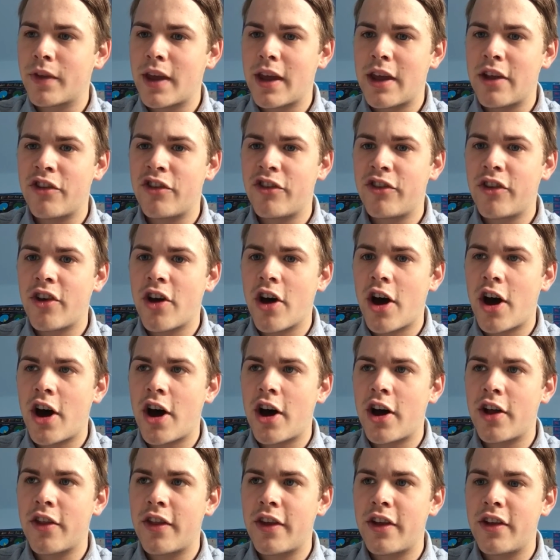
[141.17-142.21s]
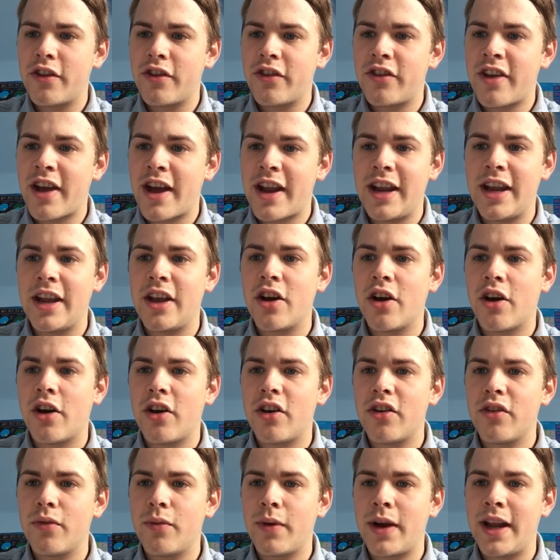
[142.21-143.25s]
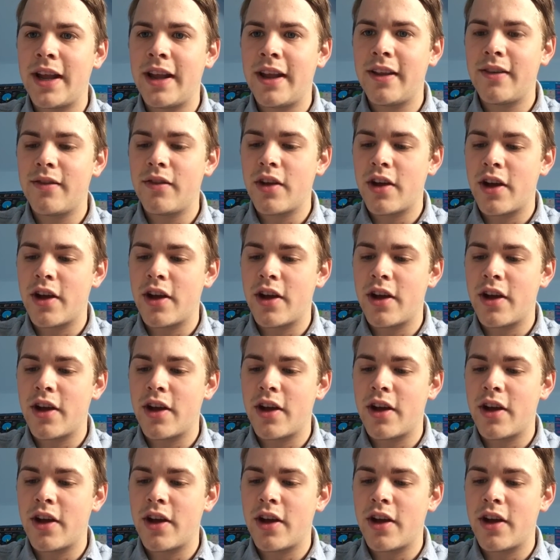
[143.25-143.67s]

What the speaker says: scar that Teddy got when he